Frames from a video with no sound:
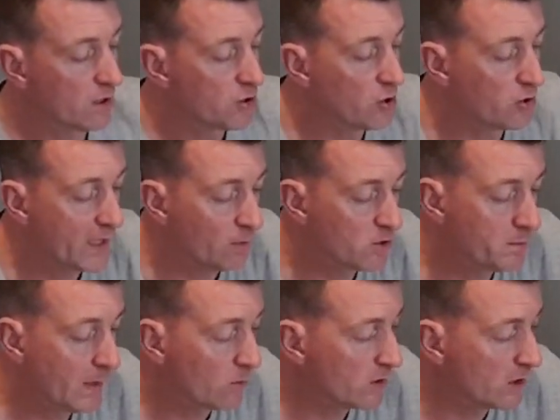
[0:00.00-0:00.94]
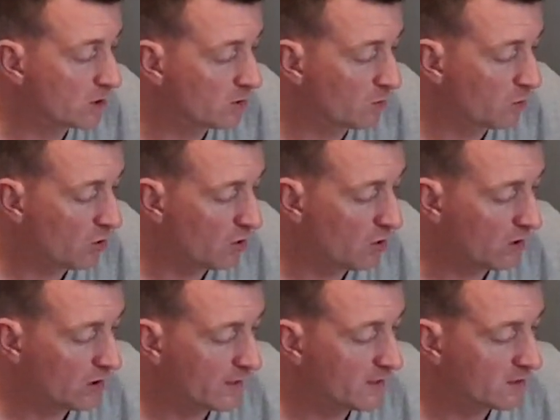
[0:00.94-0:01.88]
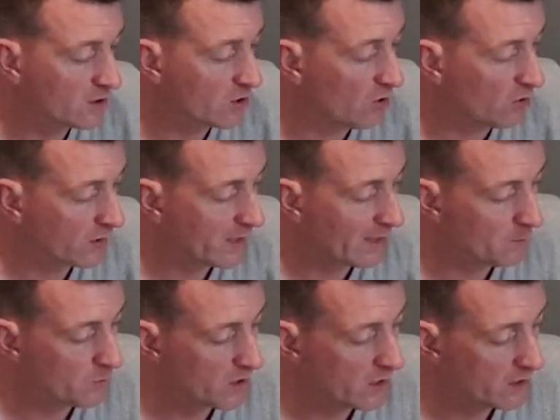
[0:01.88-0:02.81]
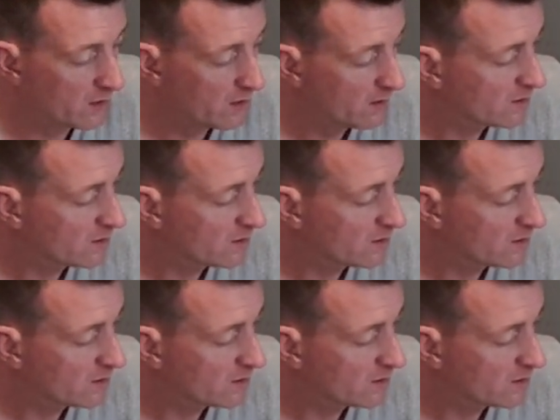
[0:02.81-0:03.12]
Shows you how to mount it to a wall, install camera,